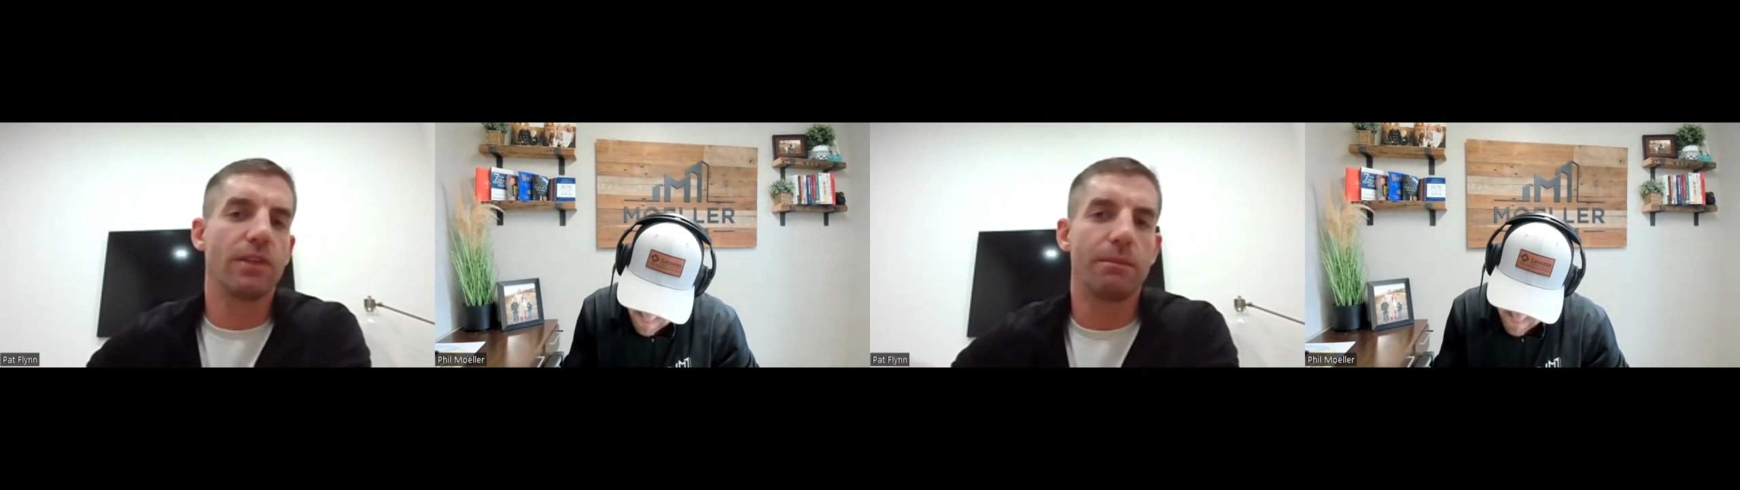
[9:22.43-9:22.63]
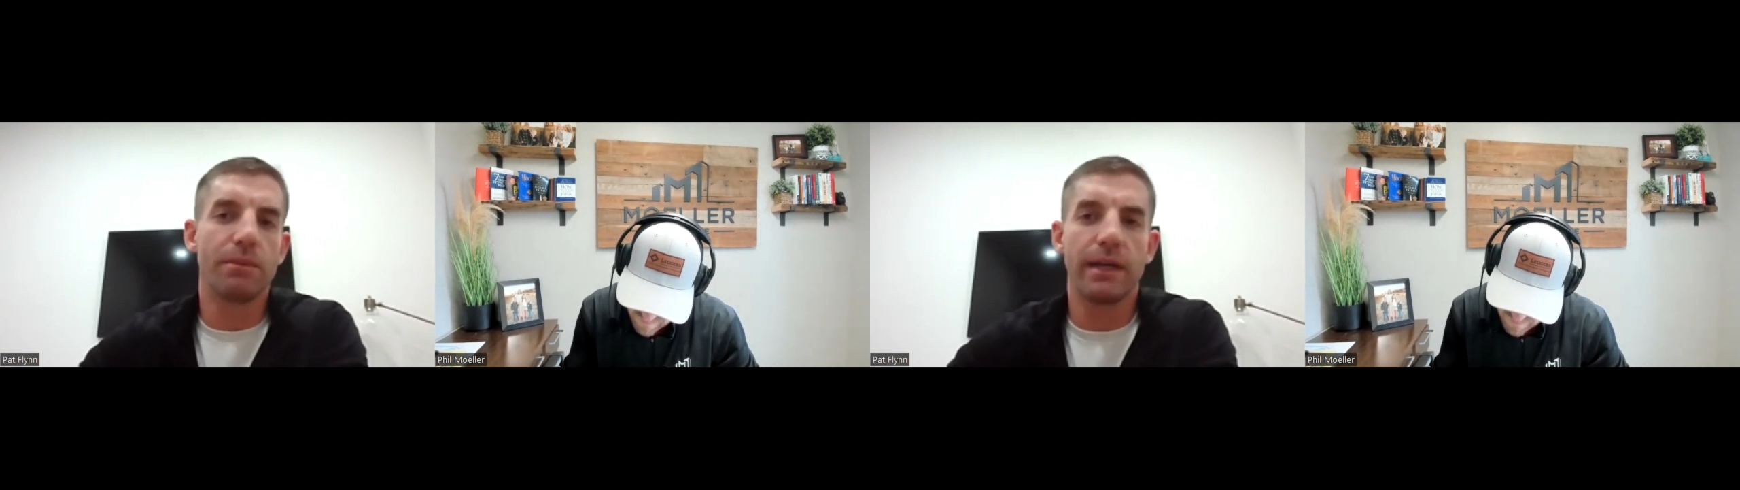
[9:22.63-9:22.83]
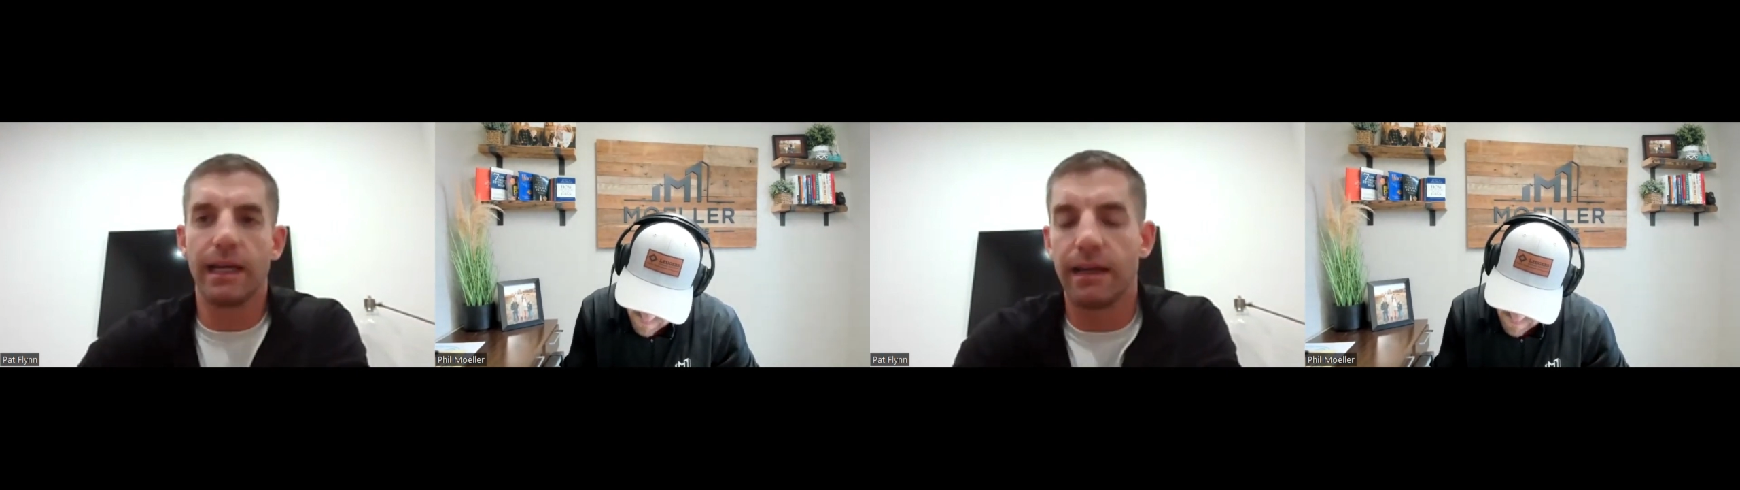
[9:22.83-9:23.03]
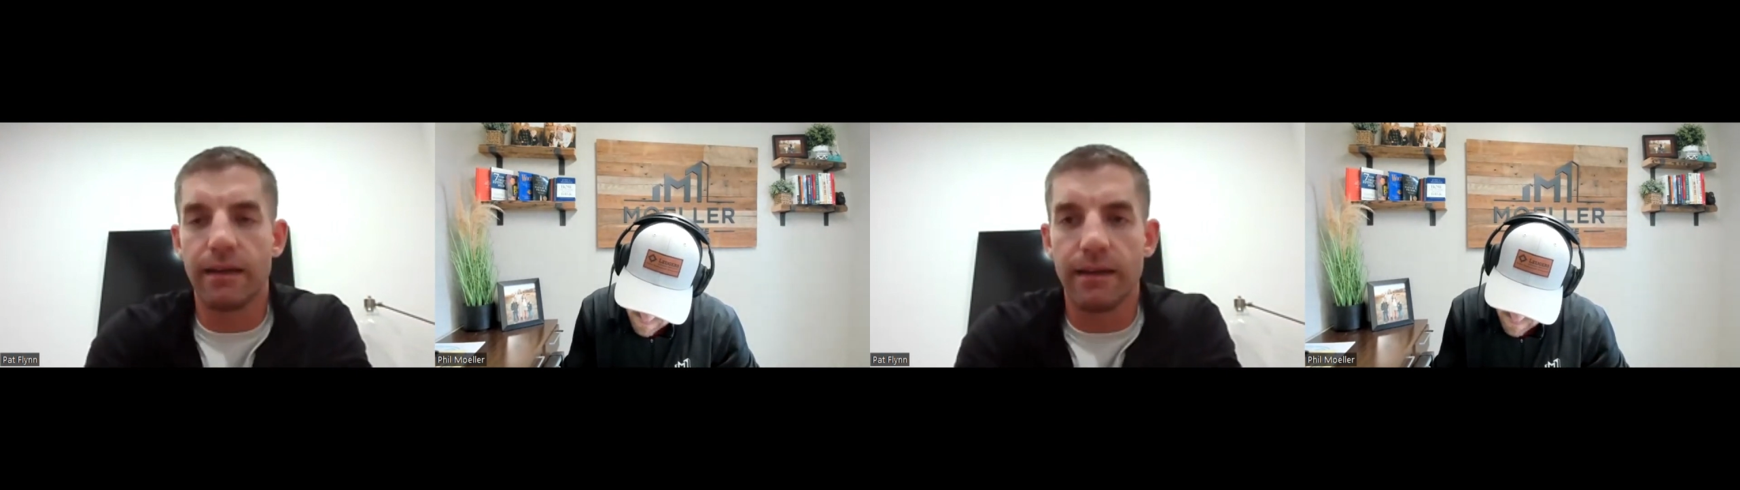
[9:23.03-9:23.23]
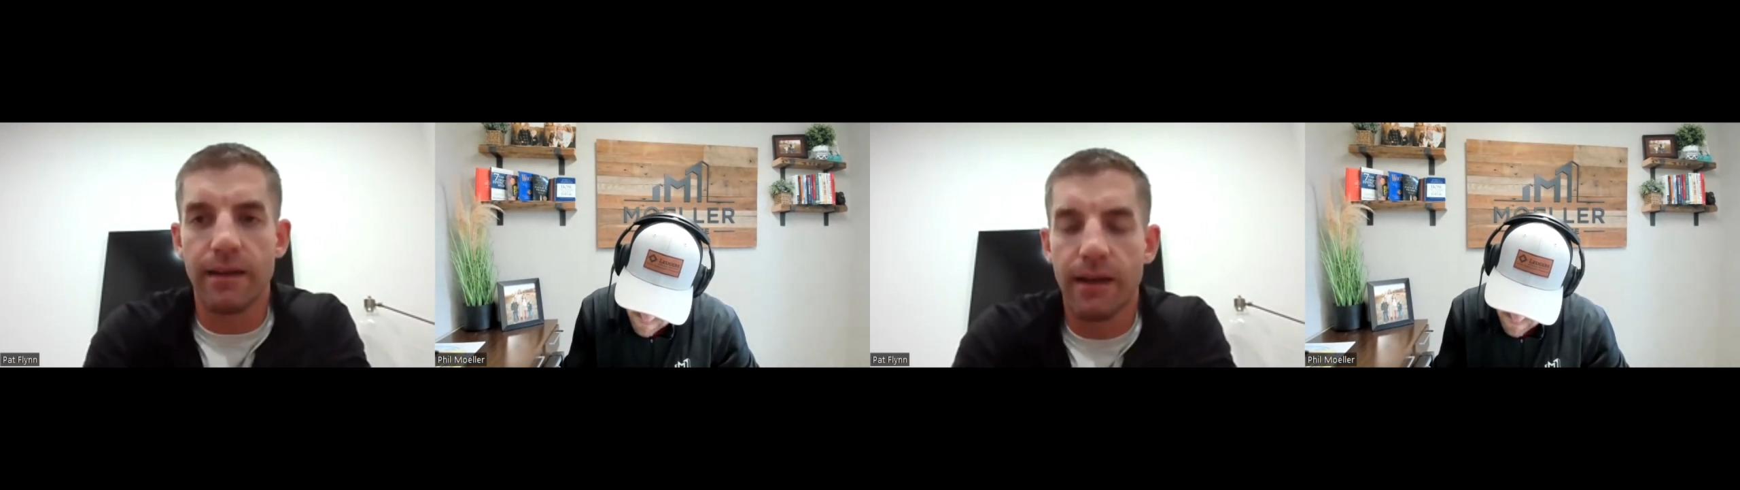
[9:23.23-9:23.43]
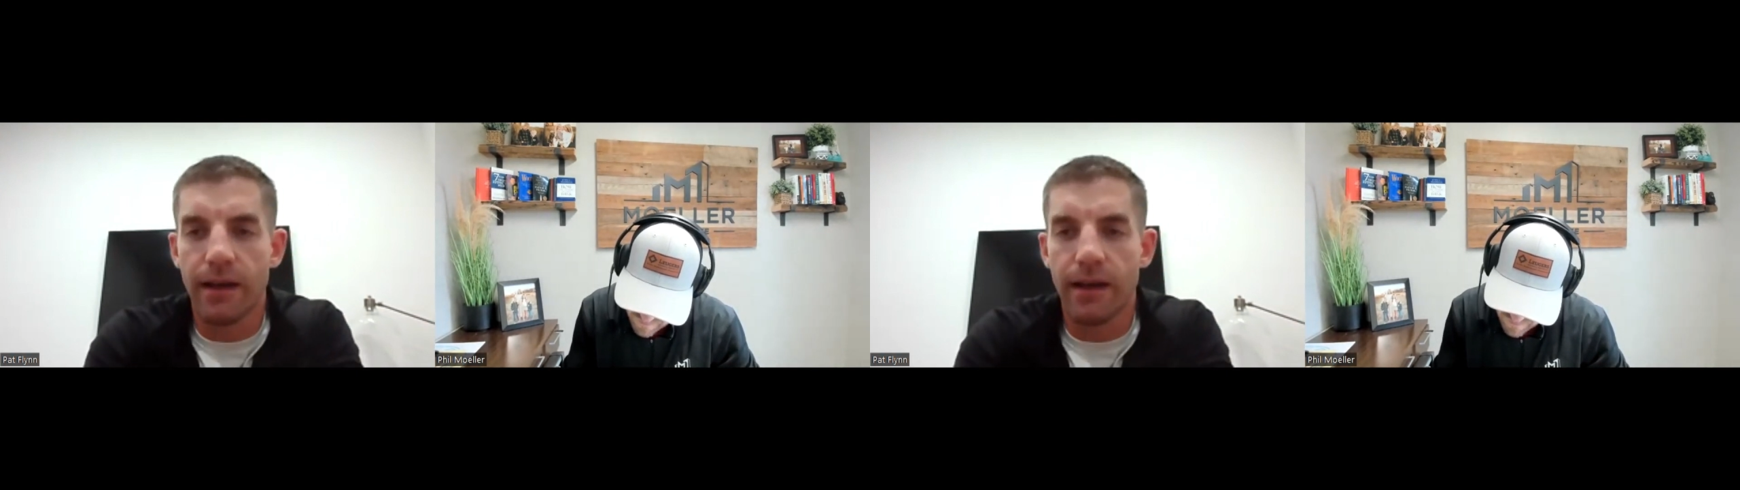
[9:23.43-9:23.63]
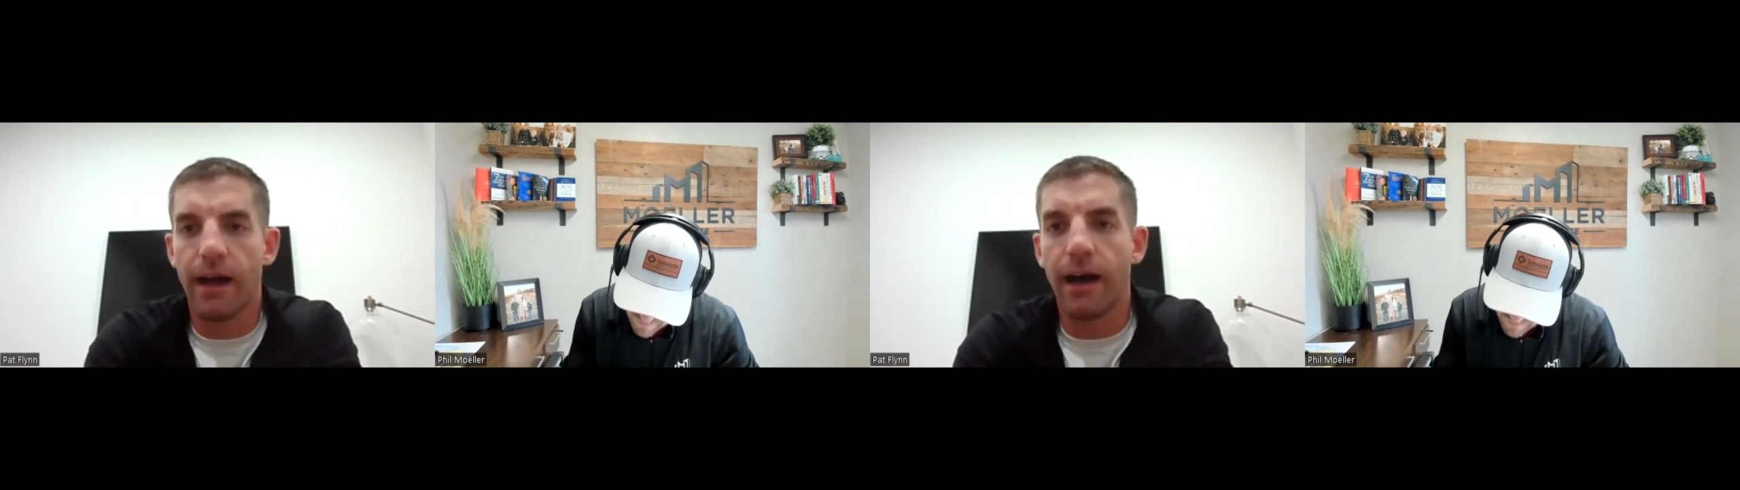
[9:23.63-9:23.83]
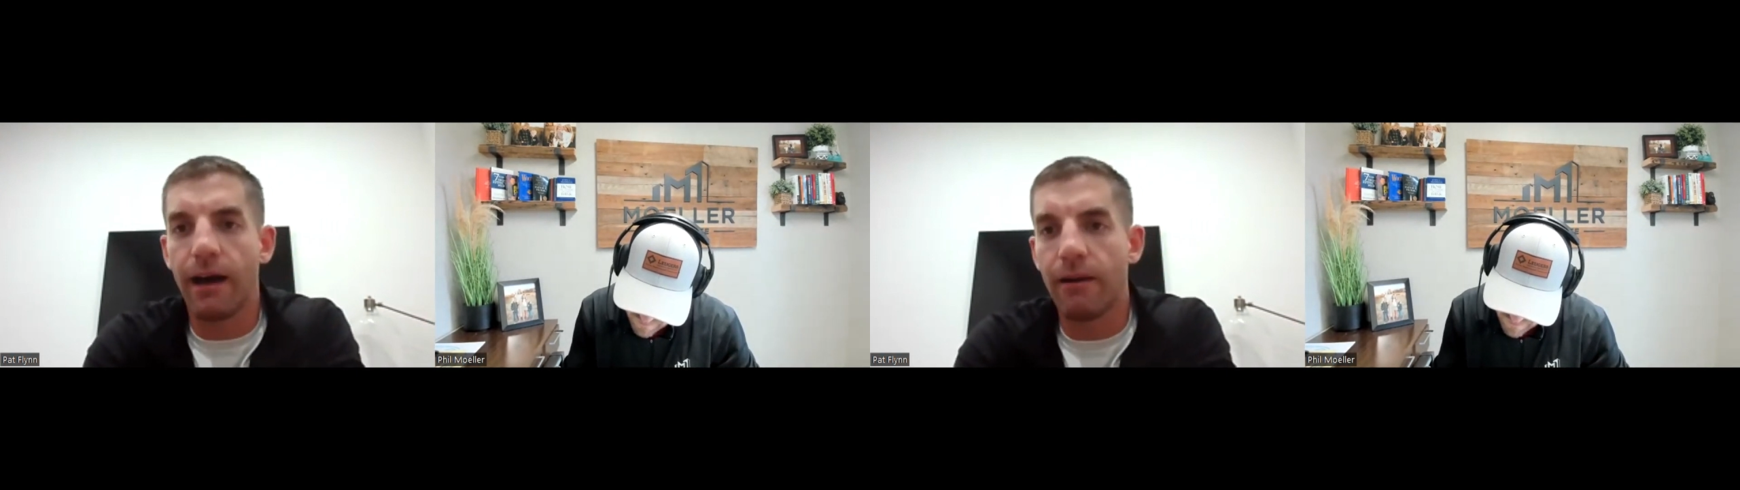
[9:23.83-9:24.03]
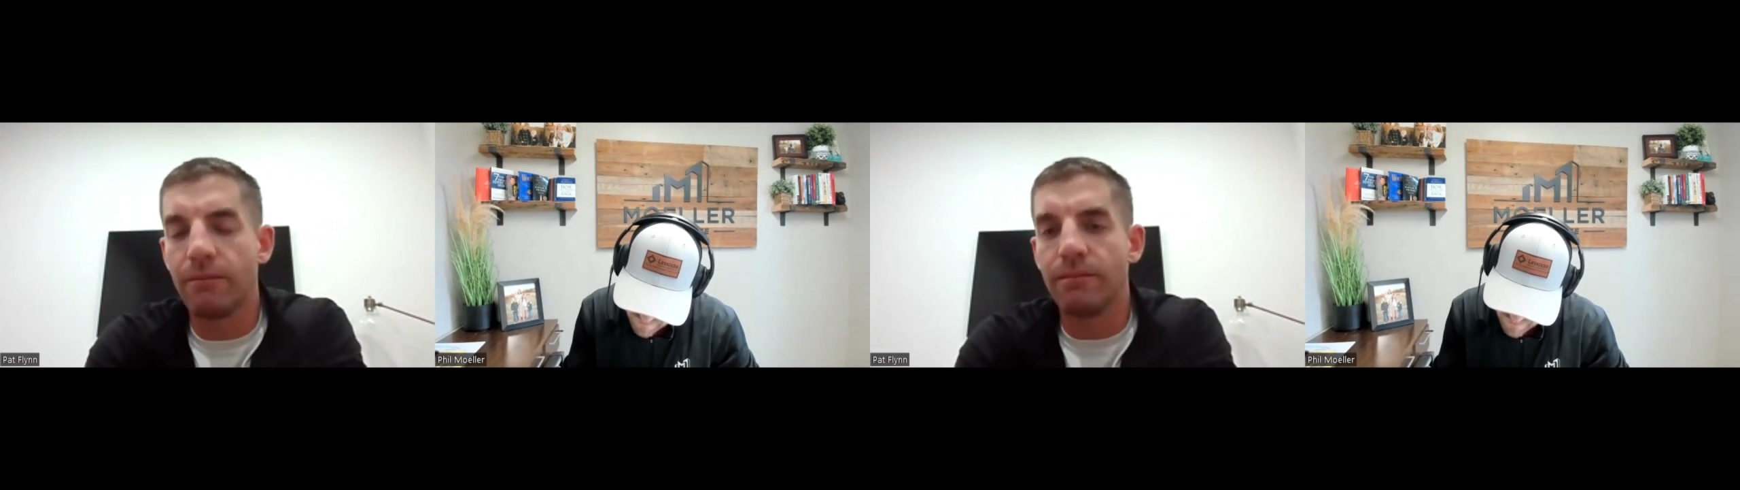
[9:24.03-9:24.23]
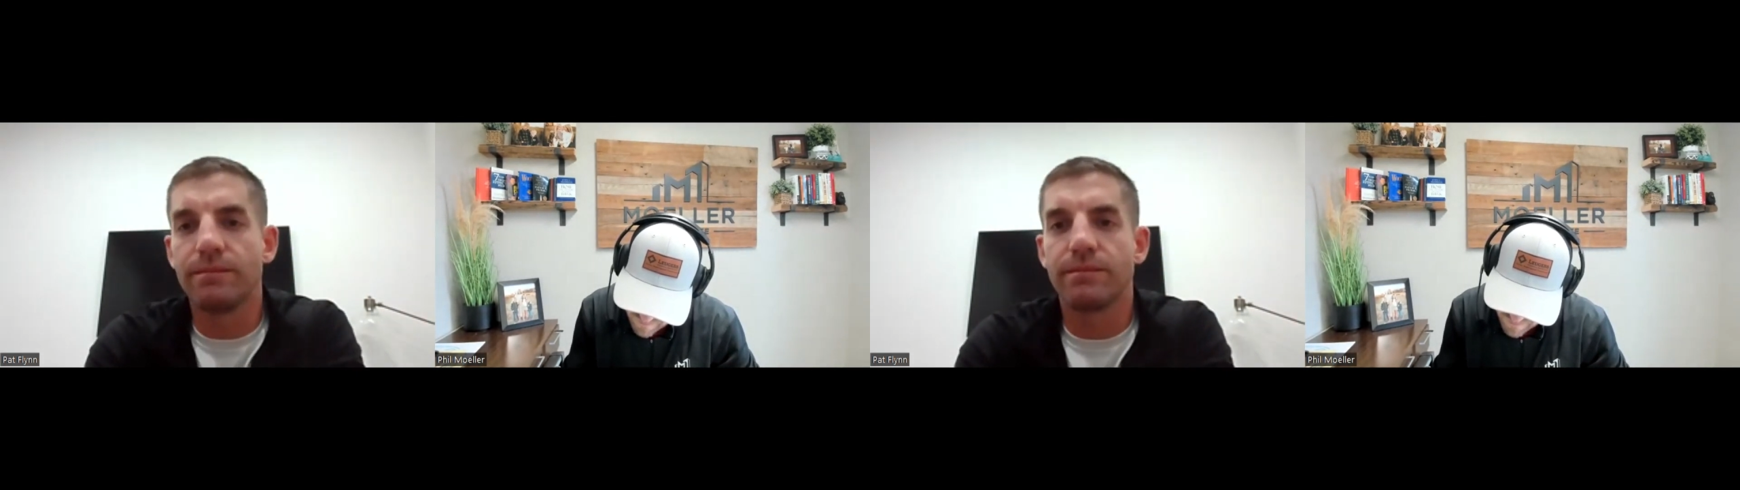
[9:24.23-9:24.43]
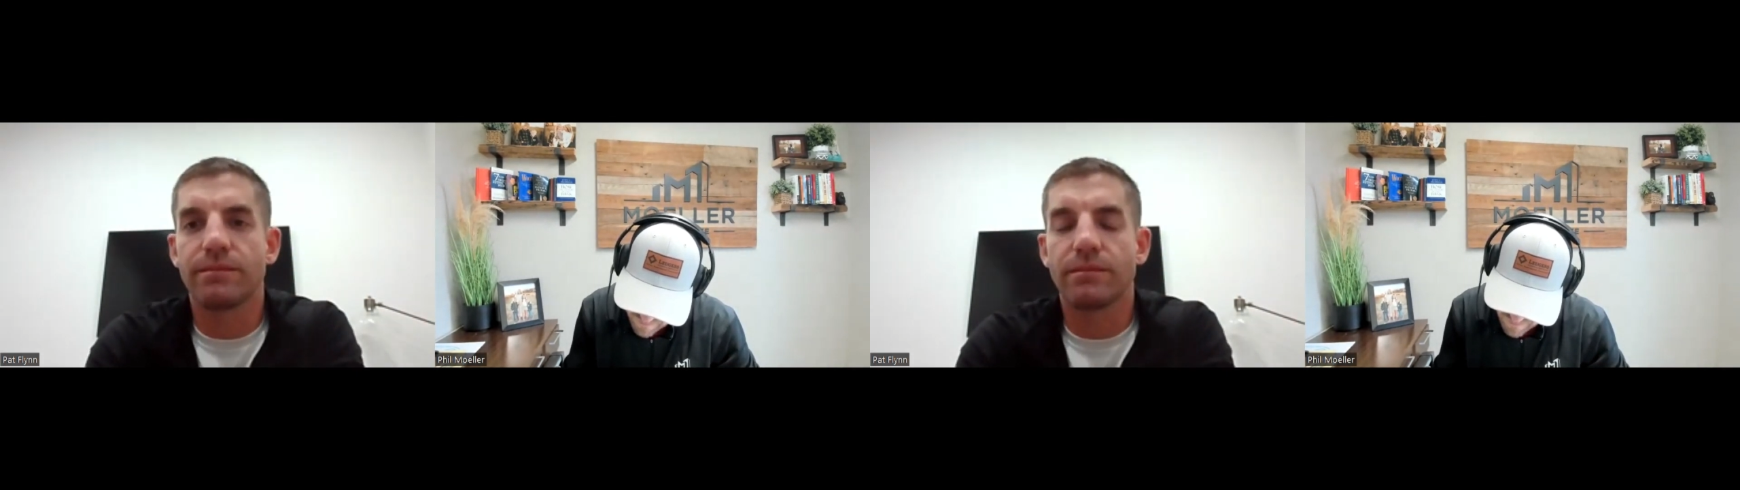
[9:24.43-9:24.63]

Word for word: flipping and um,